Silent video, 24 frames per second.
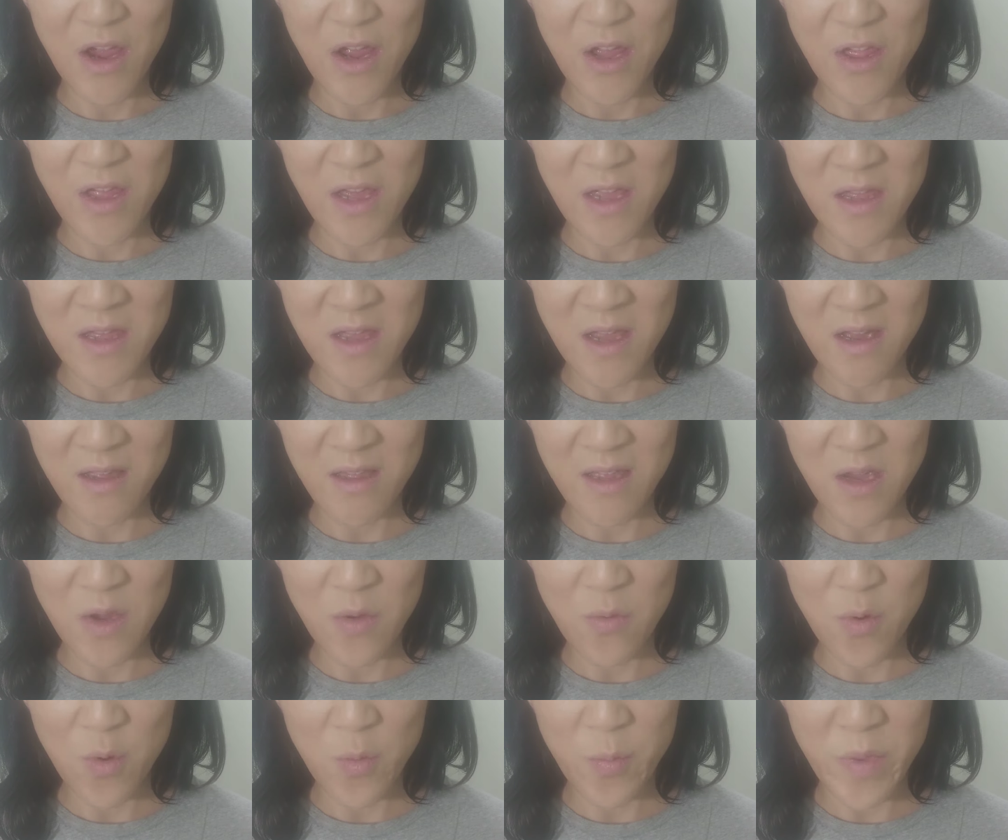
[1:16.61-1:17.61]
that
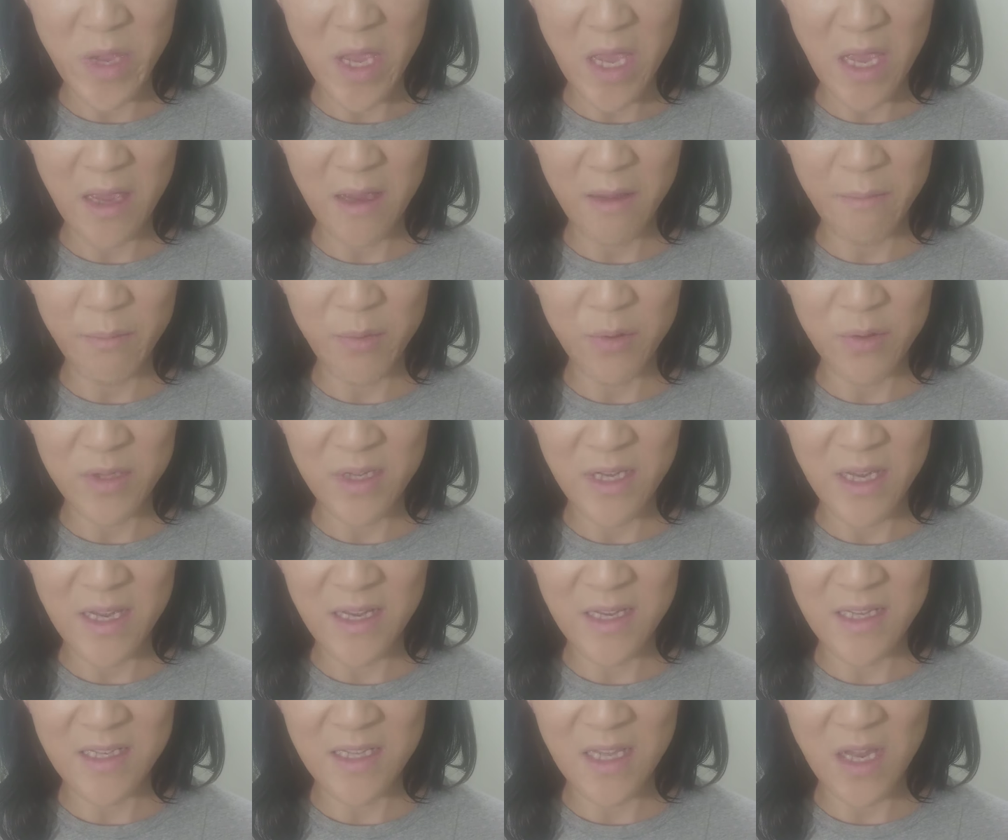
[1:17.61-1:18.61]
nothing will be able to
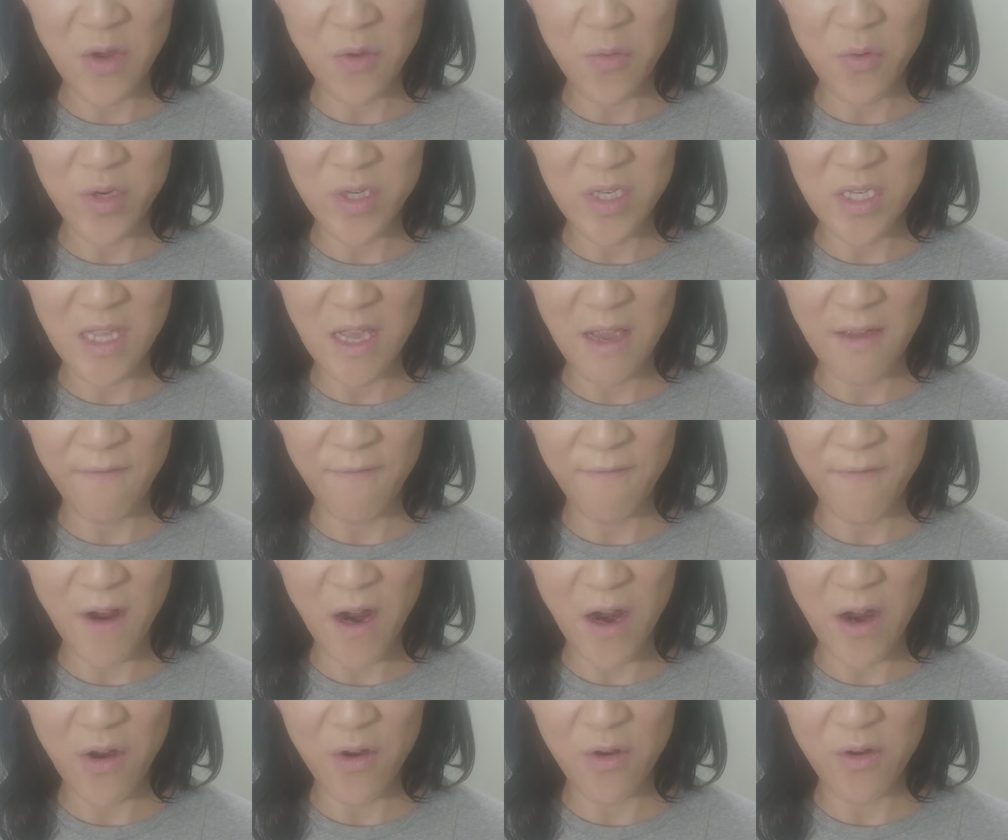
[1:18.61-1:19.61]
extinguish that
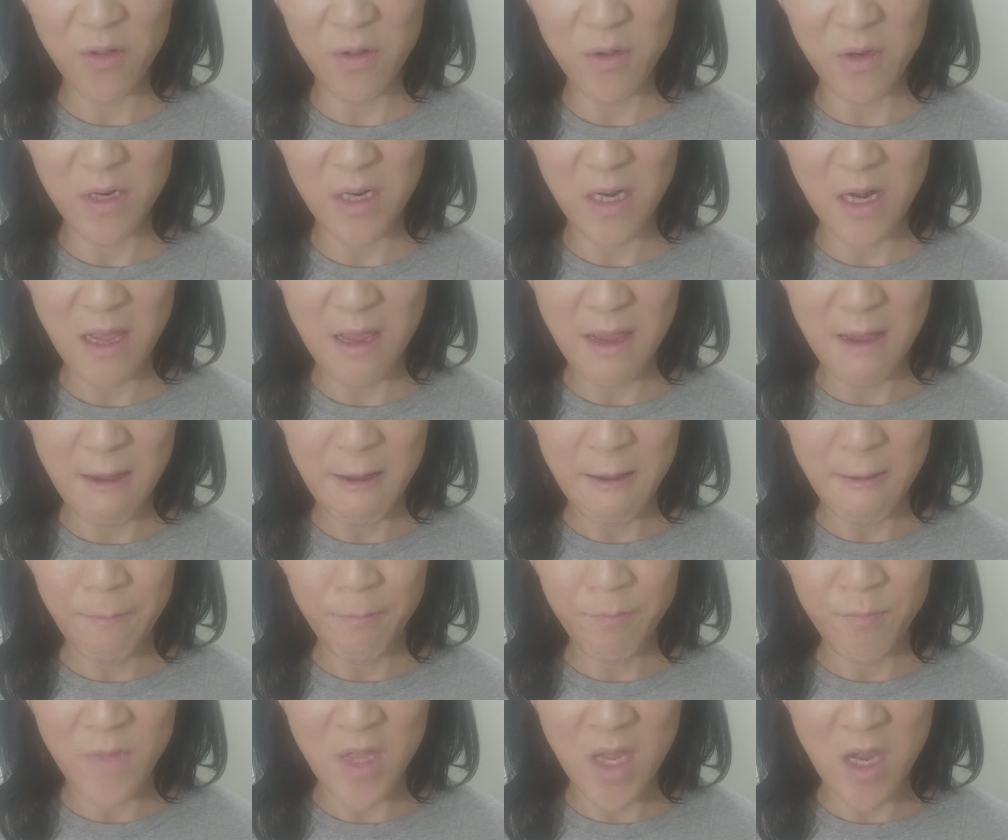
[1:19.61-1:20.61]
fire,
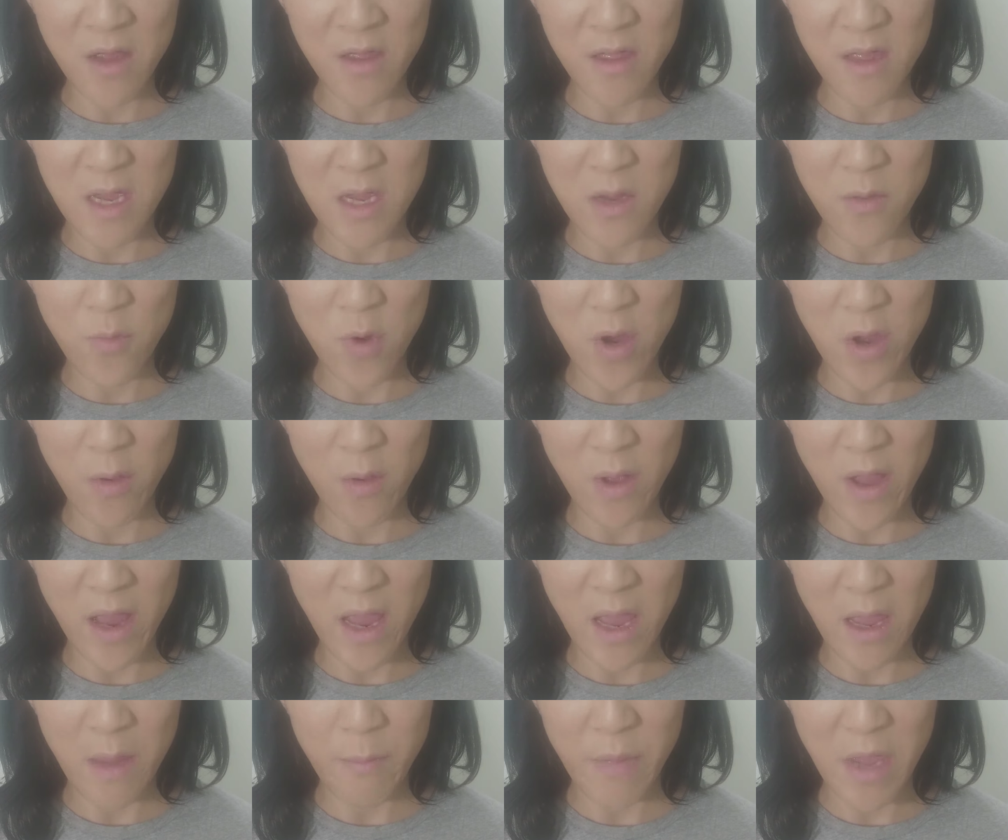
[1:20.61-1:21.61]
Lord. Nothing will
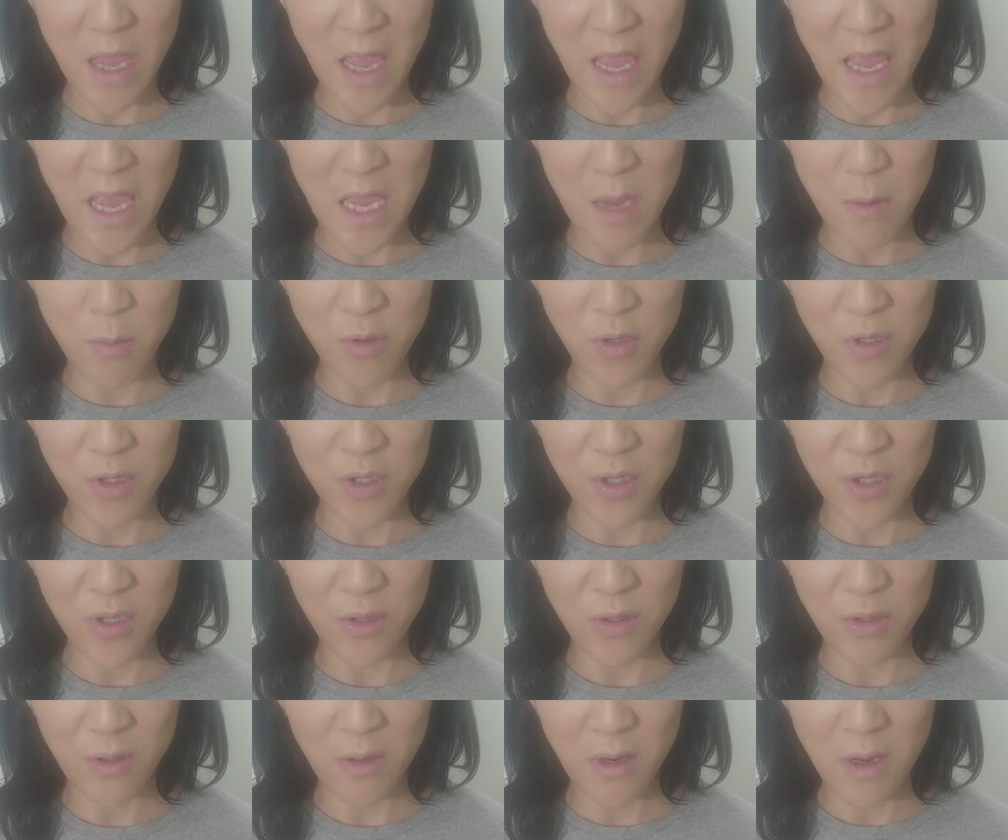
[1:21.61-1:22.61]
be able
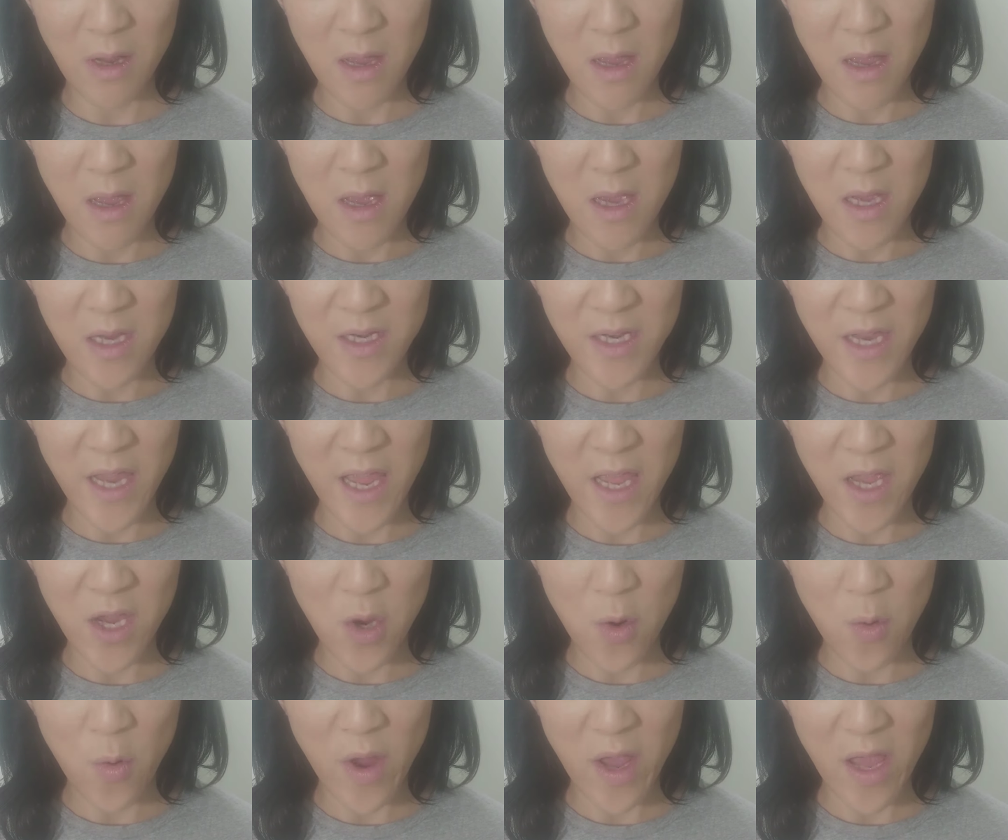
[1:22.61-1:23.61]
to
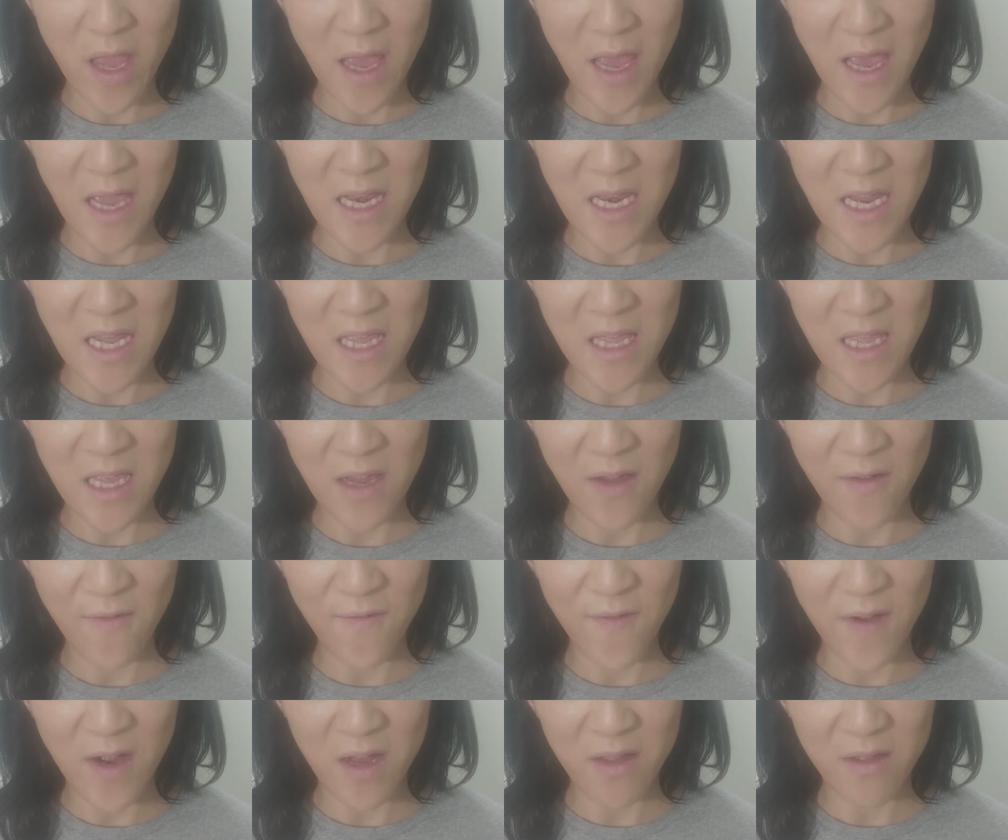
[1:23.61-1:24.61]
take away anything,
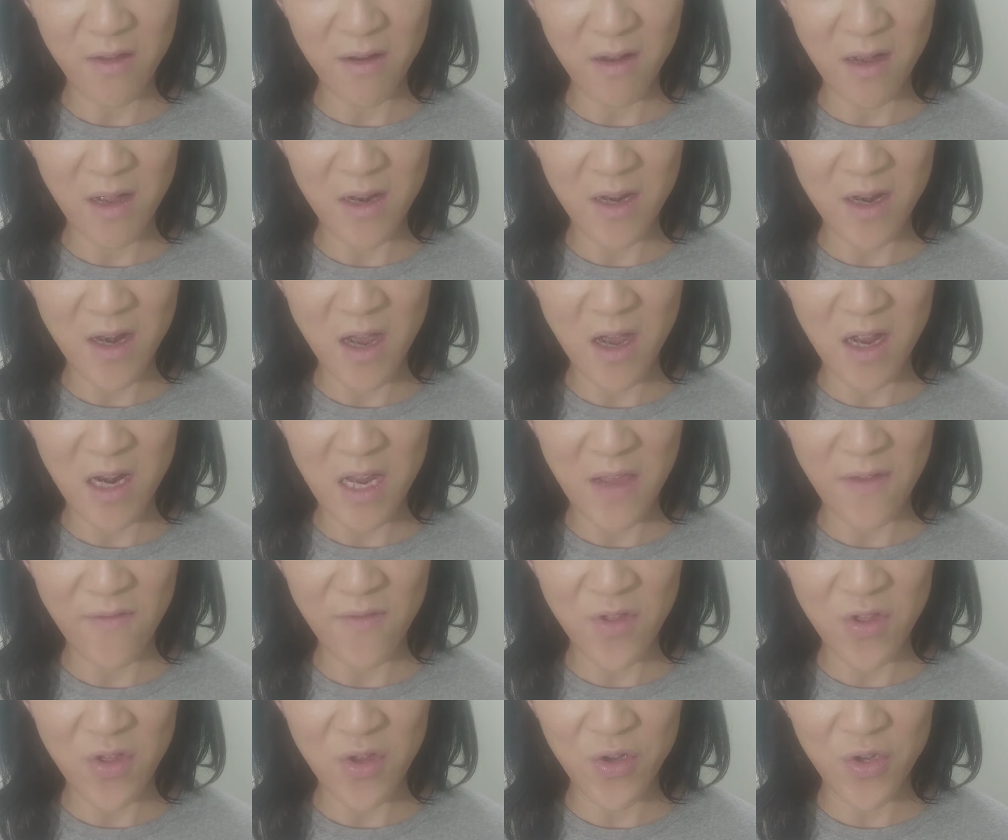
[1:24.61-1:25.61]
Father God, not
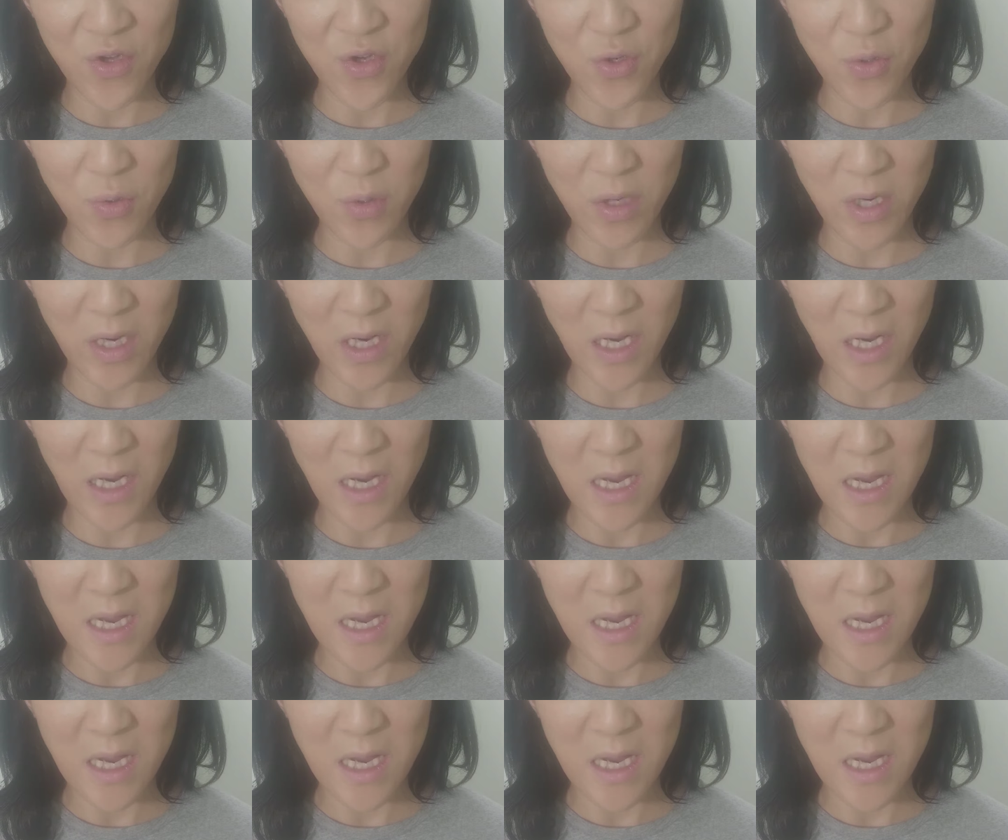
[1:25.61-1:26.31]
even the joy,